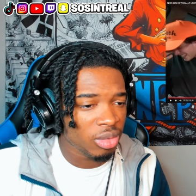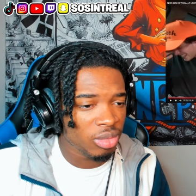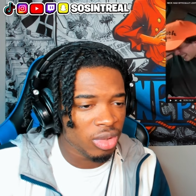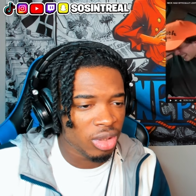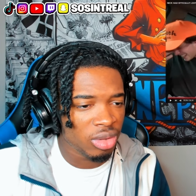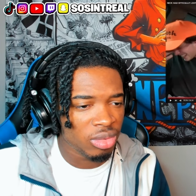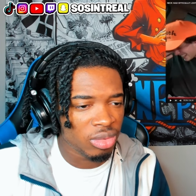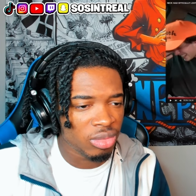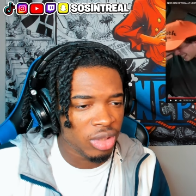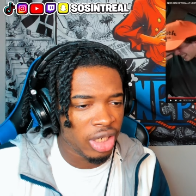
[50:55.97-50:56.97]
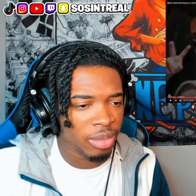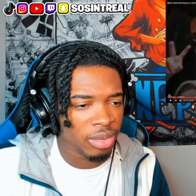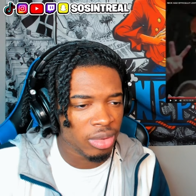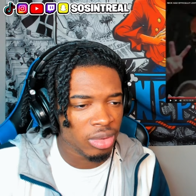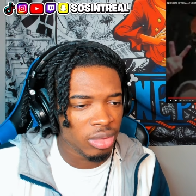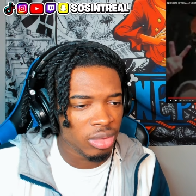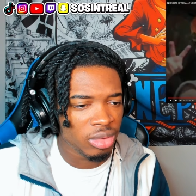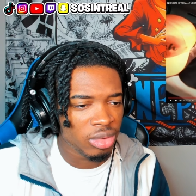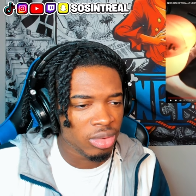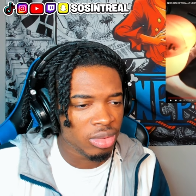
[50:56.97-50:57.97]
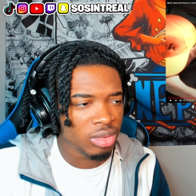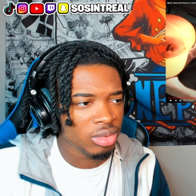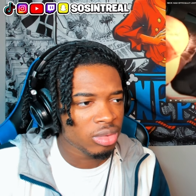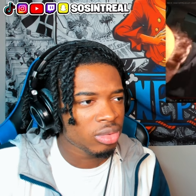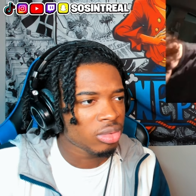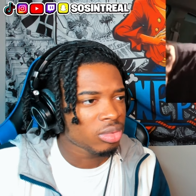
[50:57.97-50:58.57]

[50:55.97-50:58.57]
No. What happened? No.